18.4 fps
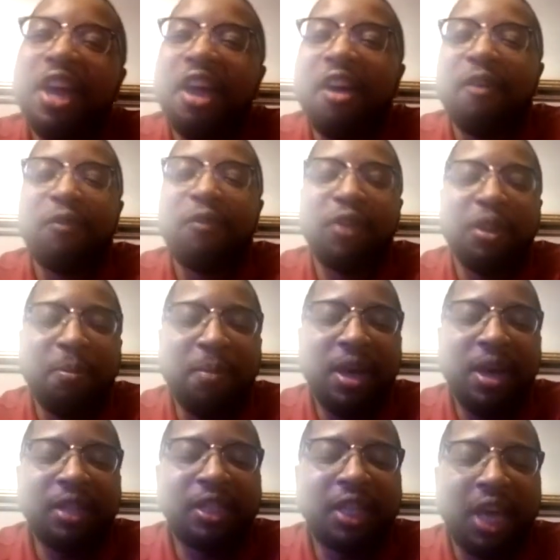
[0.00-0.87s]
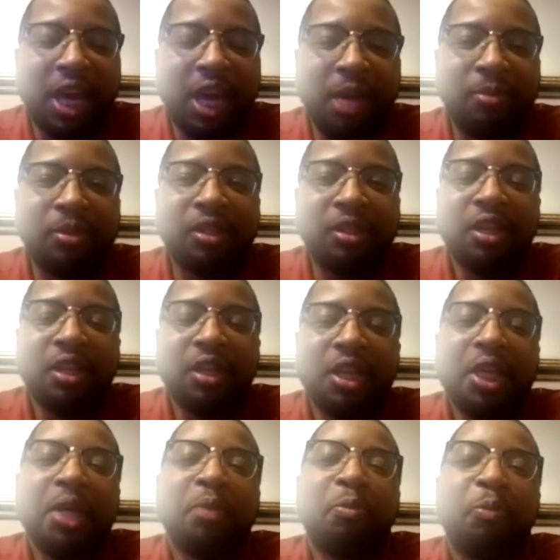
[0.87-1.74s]
for the Mets games
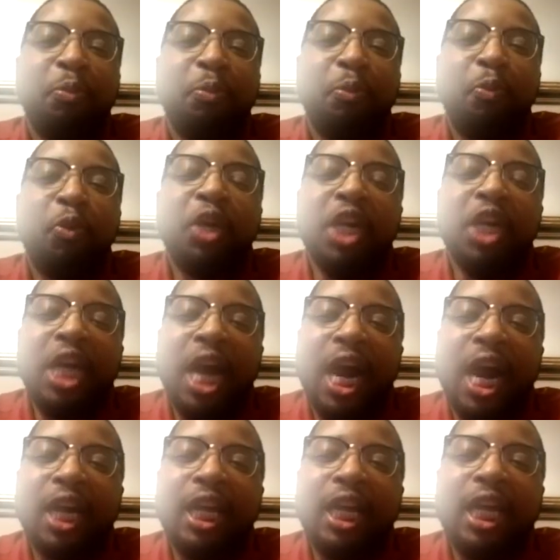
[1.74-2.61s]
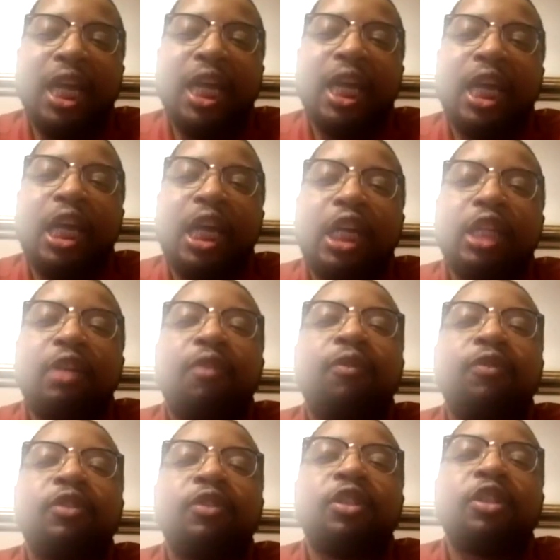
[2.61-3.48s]
would not
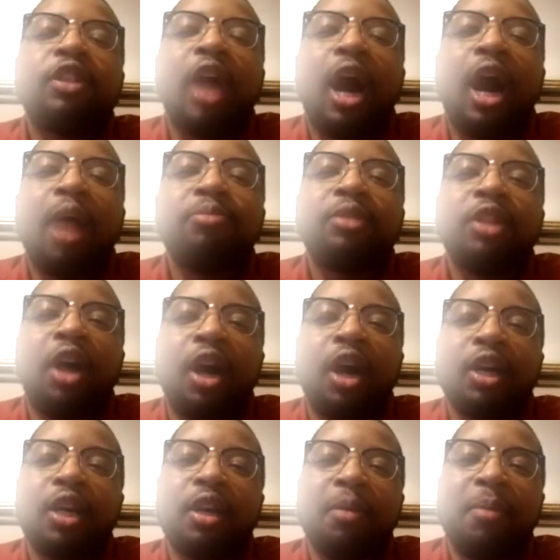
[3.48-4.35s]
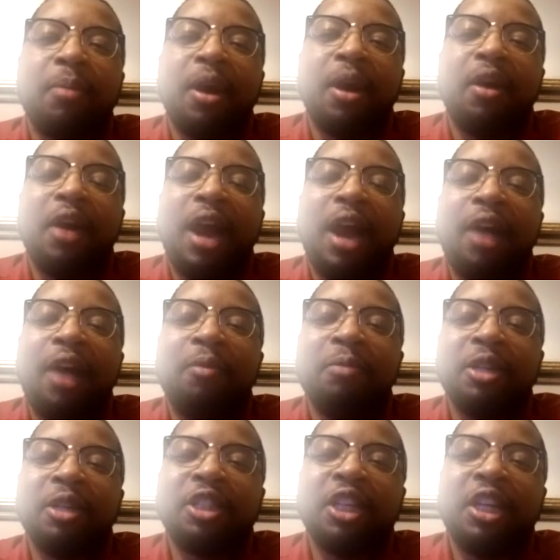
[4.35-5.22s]
stop talking about how
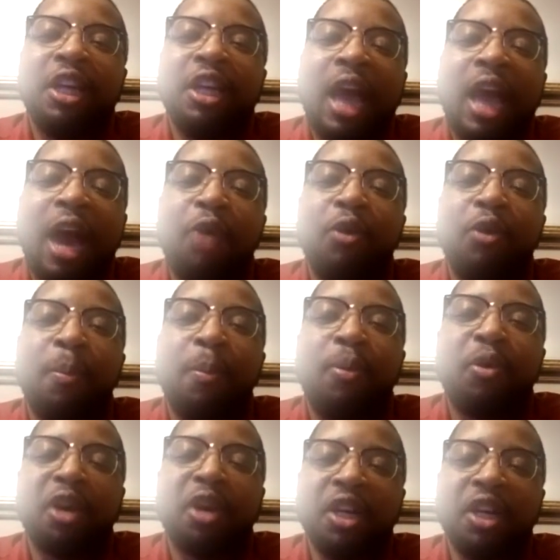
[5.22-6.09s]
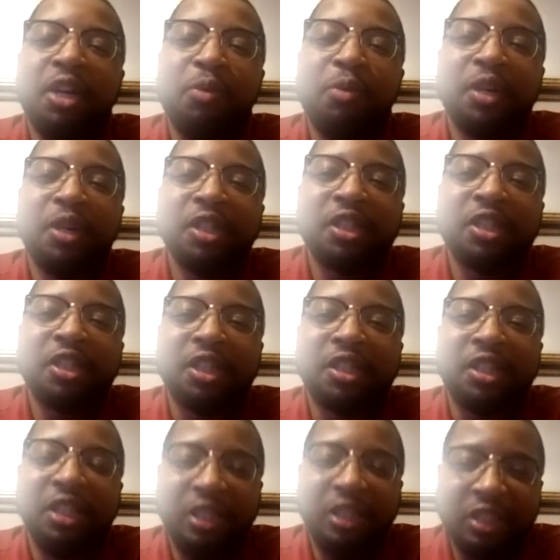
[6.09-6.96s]
important he was this
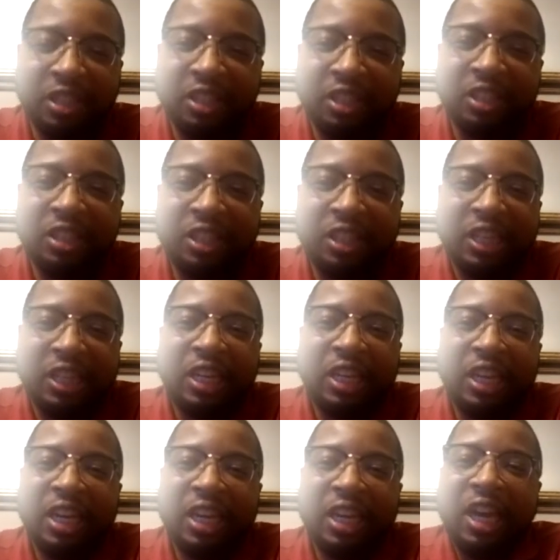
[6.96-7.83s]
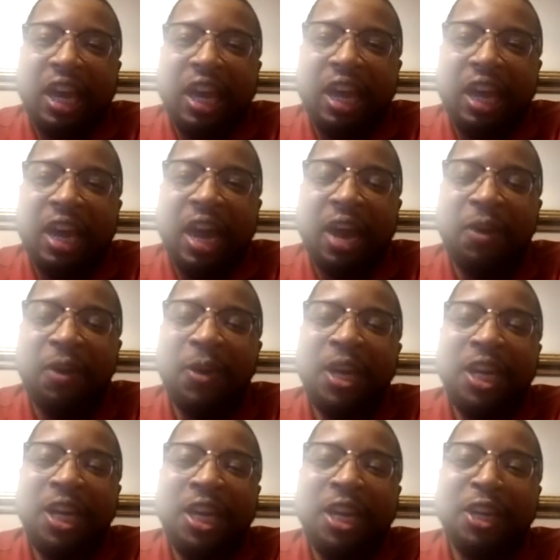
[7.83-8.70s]
season and how he
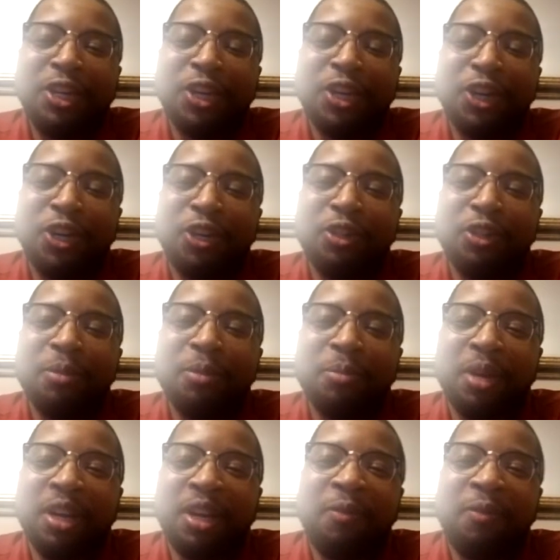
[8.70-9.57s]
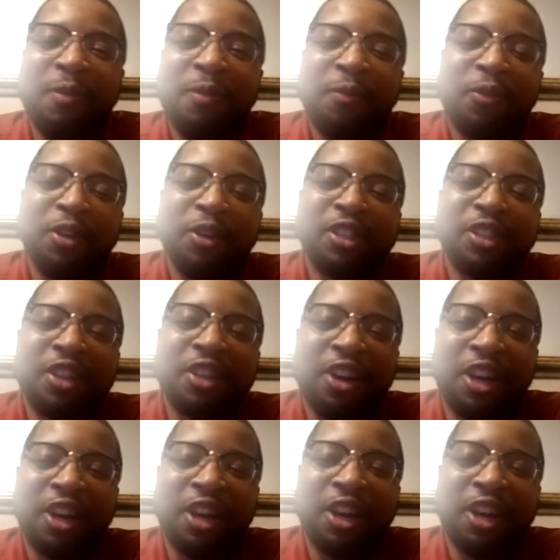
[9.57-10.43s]
needed to earn the money for his
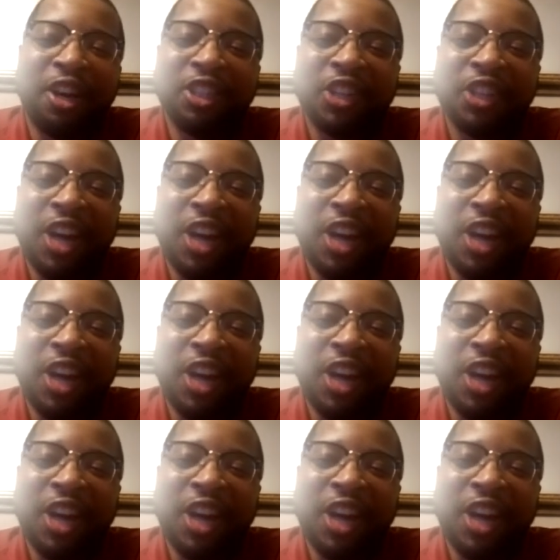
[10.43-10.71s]
contract.